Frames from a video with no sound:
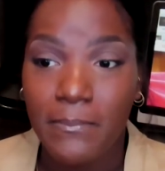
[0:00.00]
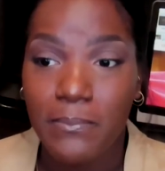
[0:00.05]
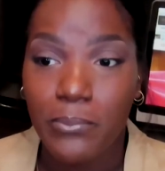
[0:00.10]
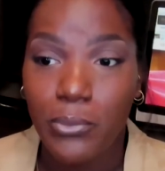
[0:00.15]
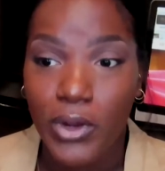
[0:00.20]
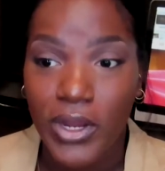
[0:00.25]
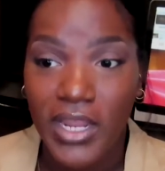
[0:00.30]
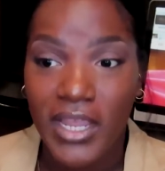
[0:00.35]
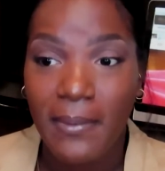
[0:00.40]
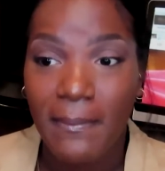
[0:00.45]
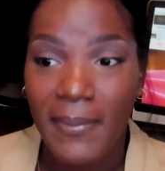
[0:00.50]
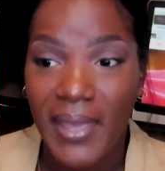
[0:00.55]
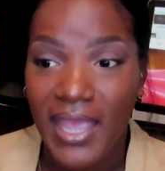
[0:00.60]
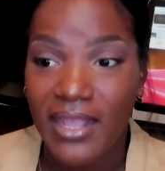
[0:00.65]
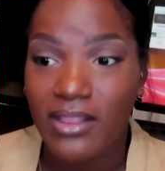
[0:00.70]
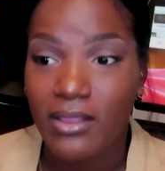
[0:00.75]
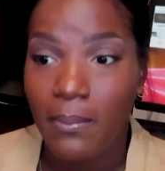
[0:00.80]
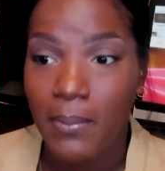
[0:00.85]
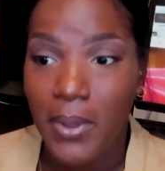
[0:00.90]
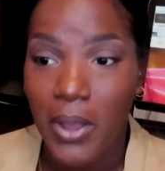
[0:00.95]
bringing
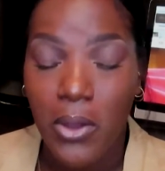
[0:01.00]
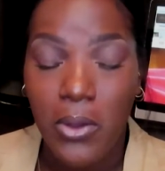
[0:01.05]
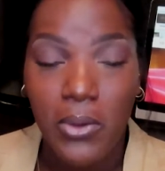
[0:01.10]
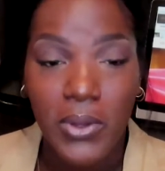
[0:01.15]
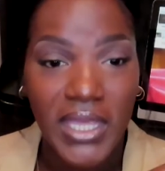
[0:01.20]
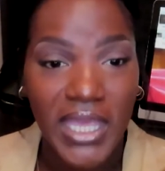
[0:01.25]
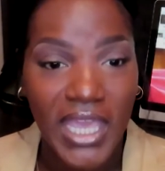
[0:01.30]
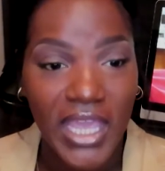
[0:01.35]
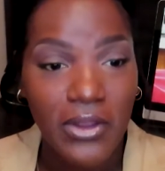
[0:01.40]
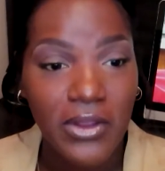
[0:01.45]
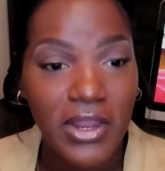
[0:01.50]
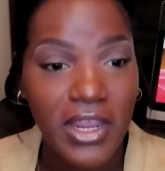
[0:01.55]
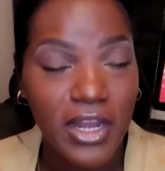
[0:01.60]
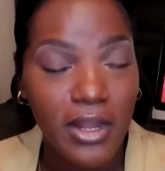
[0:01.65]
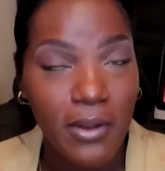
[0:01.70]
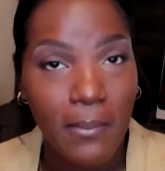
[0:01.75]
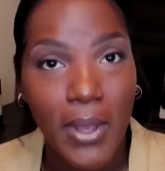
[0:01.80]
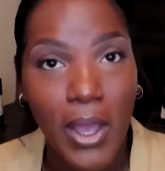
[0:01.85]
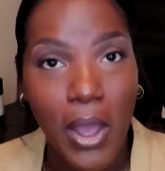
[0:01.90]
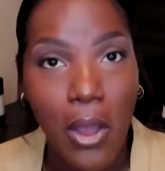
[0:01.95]
back the bone, carrying
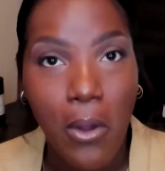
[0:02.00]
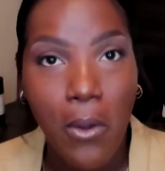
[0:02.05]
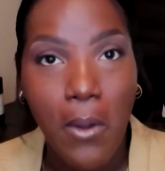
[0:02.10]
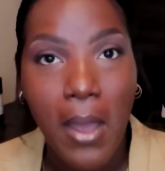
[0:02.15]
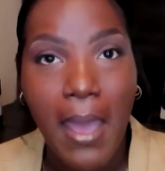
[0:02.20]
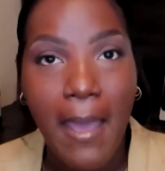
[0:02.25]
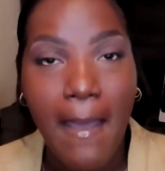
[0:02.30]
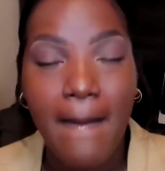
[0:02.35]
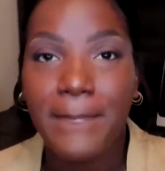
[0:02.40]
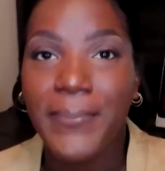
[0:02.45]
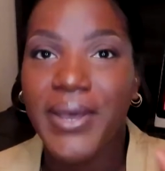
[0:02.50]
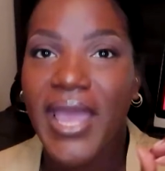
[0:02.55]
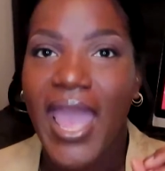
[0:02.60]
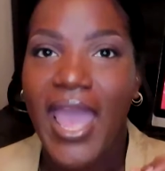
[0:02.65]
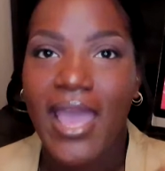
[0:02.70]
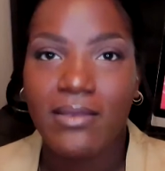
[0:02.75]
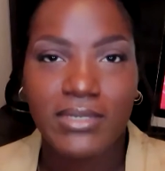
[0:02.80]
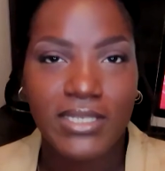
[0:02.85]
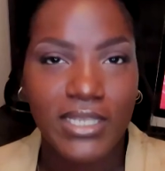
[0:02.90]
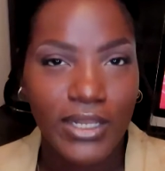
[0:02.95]
the bone, but
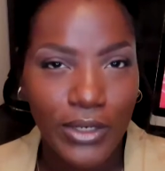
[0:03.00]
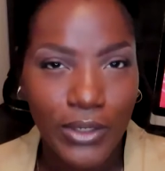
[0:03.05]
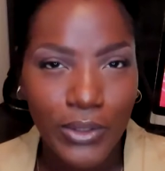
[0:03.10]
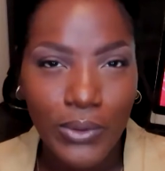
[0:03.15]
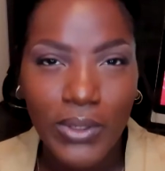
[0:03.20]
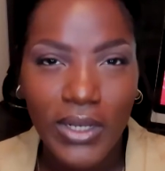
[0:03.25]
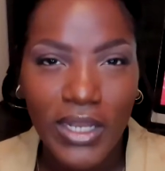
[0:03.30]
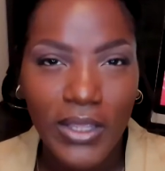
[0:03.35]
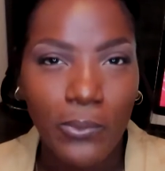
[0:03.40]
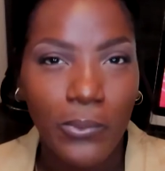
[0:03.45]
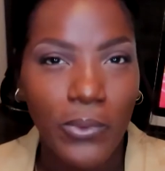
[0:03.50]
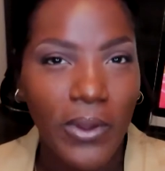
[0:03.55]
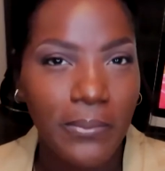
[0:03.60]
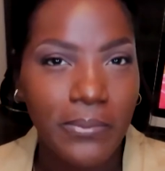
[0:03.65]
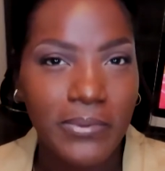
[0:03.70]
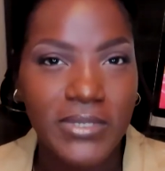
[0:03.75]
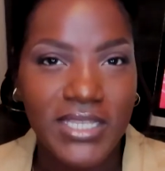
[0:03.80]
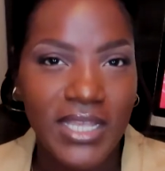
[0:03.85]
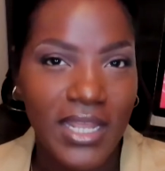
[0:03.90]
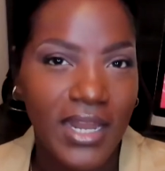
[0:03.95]
absolutely
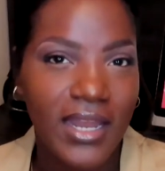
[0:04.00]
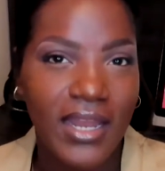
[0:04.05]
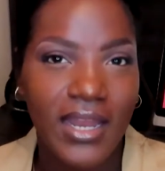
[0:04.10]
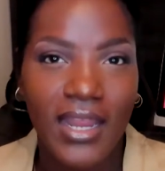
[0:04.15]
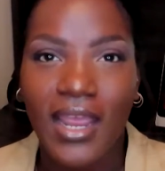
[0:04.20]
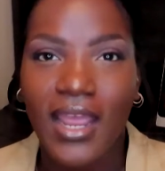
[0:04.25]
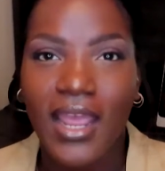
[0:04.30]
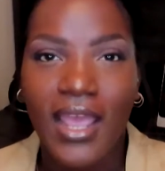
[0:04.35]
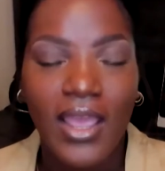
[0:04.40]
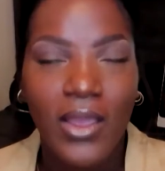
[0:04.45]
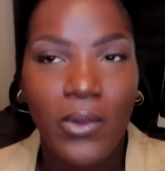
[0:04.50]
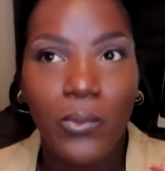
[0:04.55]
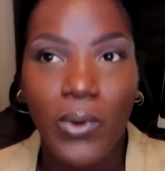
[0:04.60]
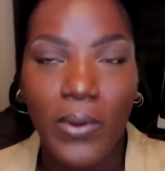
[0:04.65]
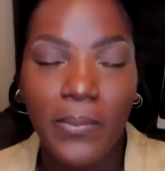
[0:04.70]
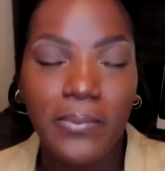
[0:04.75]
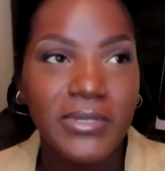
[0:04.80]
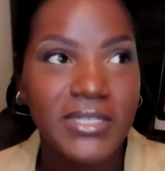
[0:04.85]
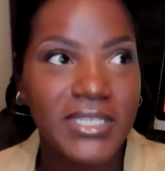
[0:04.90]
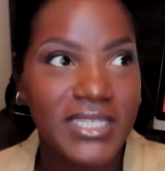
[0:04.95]
representing
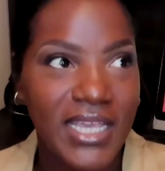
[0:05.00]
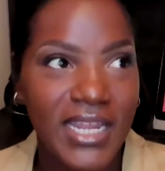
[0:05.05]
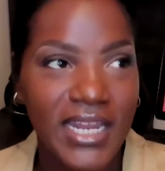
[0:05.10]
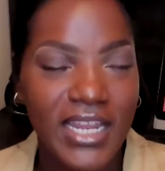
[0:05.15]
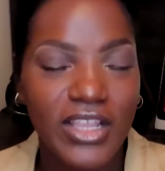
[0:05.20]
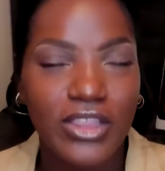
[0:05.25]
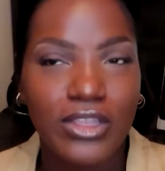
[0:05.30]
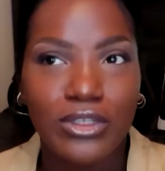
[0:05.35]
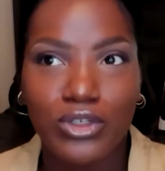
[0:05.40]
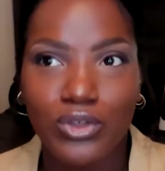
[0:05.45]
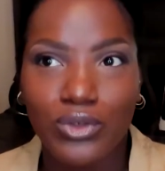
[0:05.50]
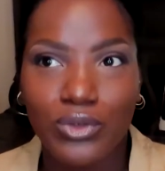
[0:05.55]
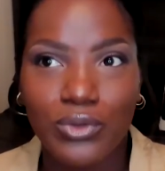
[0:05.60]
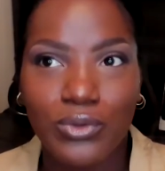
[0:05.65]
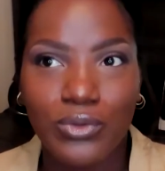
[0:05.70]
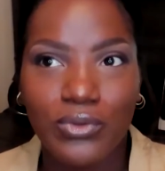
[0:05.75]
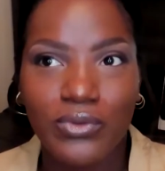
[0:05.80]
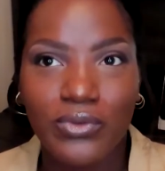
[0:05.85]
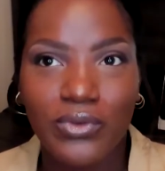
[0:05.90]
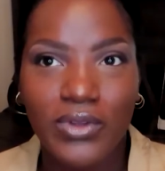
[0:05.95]
the
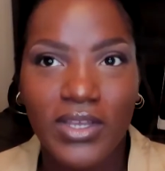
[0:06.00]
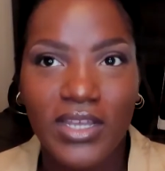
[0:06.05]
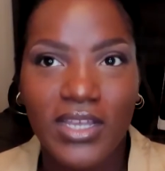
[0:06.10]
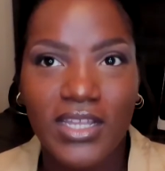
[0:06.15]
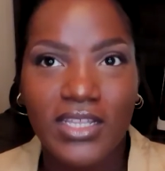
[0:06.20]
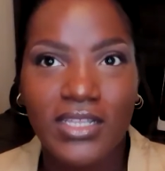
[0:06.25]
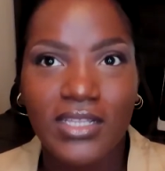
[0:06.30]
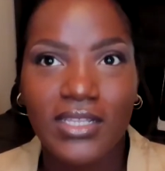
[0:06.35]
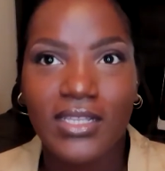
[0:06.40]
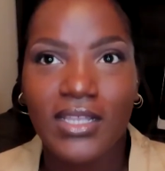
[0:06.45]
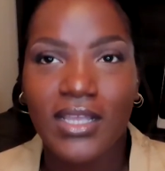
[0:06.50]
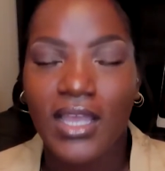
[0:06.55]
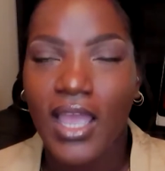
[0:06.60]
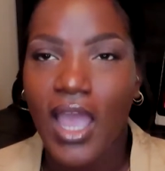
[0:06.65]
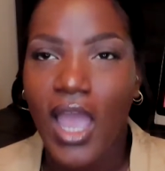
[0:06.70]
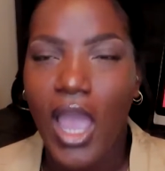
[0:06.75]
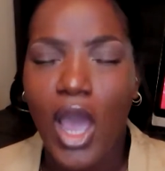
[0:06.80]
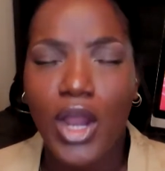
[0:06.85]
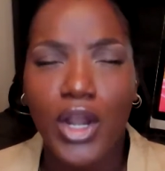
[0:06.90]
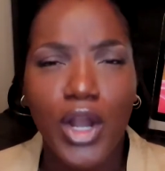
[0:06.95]
truth
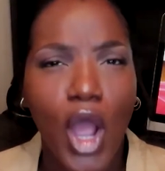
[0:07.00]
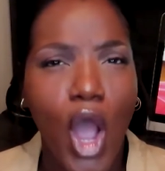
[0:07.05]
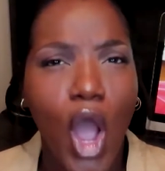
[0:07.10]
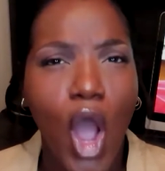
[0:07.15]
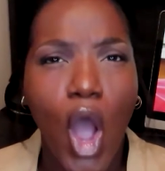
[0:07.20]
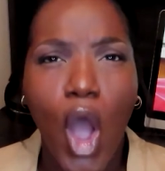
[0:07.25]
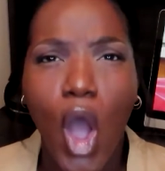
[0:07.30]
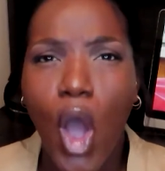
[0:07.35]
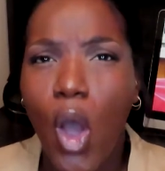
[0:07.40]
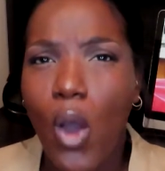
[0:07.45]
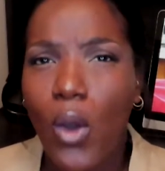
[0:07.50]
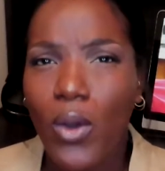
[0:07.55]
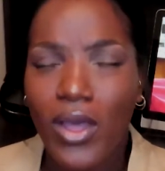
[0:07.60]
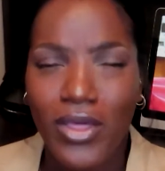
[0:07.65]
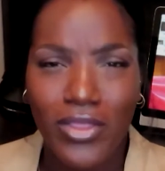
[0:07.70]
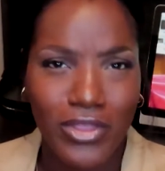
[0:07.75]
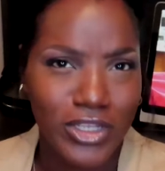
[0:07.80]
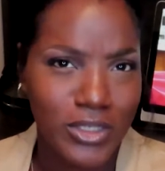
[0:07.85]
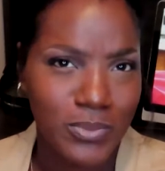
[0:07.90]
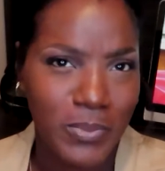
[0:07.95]
on a whole
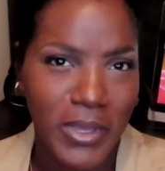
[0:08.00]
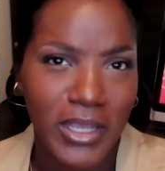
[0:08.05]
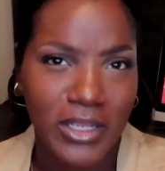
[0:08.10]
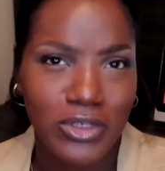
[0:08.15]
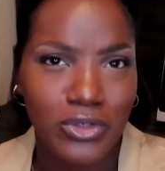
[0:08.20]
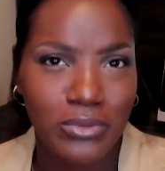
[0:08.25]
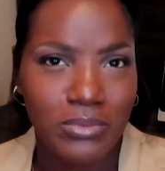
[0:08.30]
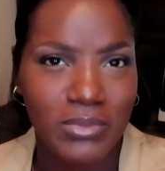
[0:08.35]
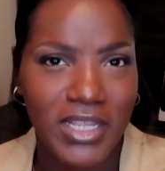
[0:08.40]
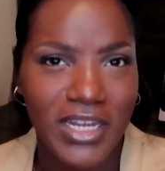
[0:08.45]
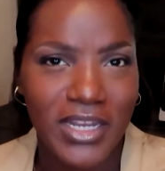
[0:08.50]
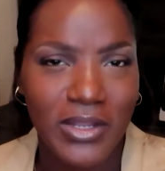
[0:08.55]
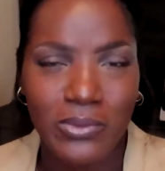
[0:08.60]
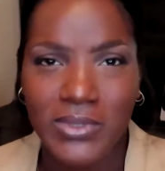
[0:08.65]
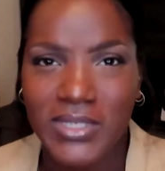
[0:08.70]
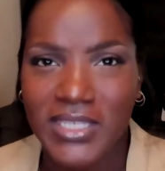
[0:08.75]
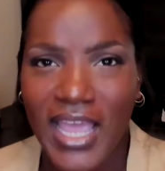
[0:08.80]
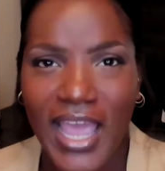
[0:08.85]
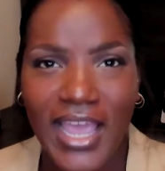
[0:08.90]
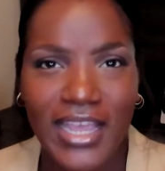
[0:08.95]
other spectrum than it
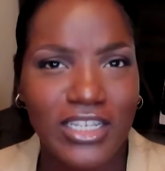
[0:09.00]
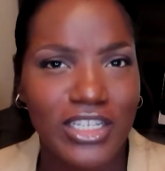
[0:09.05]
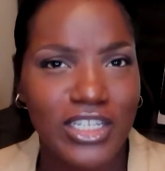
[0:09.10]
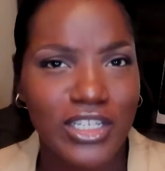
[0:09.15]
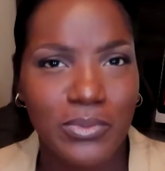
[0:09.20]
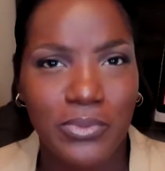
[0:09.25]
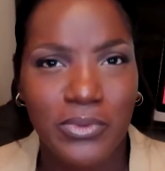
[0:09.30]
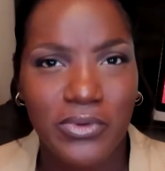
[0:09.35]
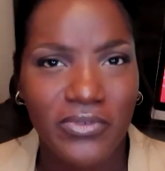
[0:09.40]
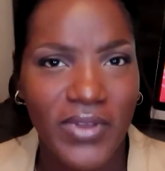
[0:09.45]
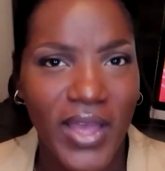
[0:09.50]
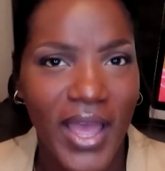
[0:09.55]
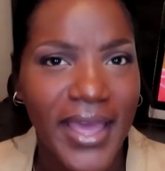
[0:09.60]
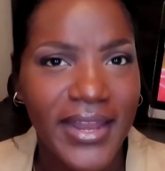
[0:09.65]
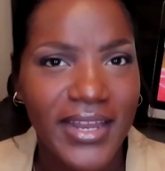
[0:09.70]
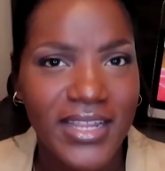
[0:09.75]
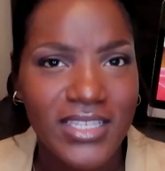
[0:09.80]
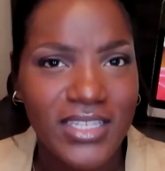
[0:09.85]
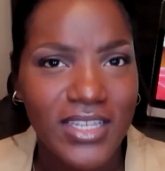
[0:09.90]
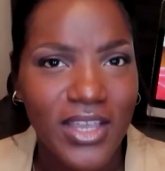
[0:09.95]
was actually
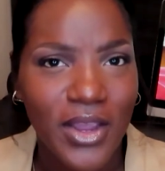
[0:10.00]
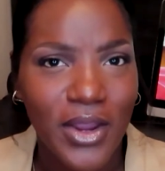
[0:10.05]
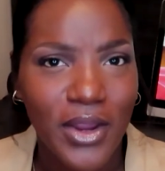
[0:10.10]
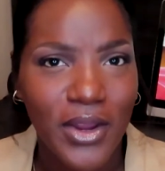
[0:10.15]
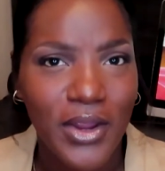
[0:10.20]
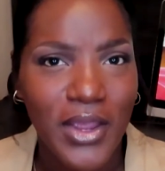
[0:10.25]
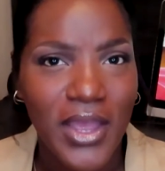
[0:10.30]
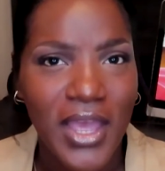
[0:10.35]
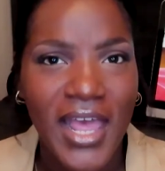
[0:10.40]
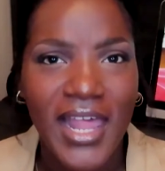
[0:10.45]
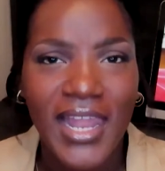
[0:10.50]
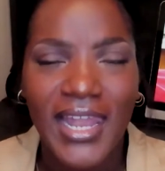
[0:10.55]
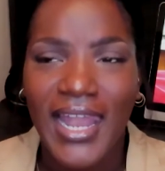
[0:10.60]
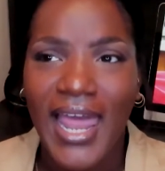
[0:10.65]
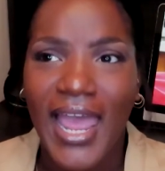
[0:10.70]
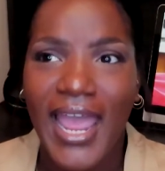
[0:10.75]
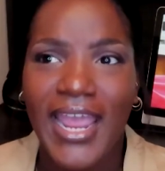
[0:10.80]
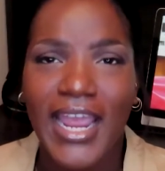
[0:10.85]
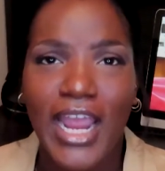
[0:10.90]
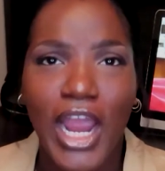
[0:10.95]
provided to her.
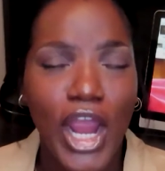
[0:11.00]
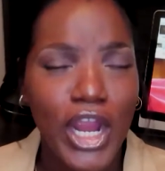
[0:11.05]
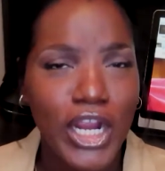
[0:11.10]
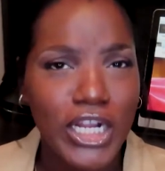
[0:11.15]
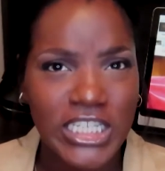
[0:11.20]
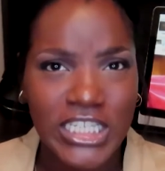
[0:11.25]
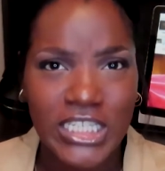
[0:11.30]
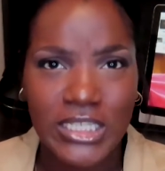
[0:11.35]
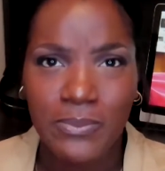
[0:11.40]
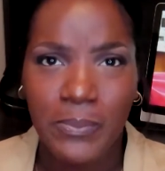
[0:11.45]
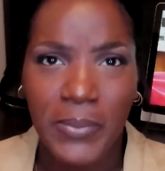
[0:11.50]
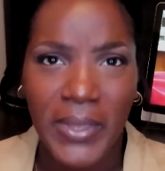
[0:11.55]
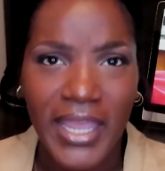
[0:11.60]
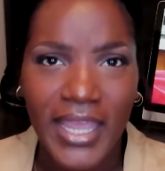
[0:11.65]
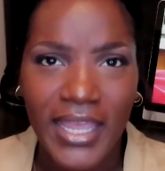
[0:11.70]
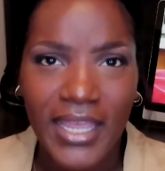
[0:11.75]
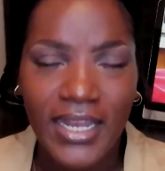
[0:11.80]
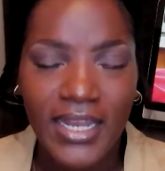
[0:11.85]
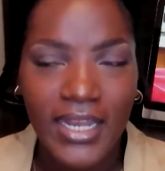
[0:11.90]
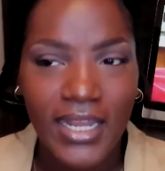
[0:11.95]
Like, her
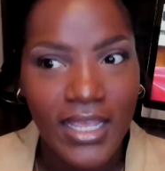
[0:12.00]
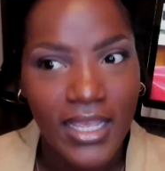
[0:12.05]
spin,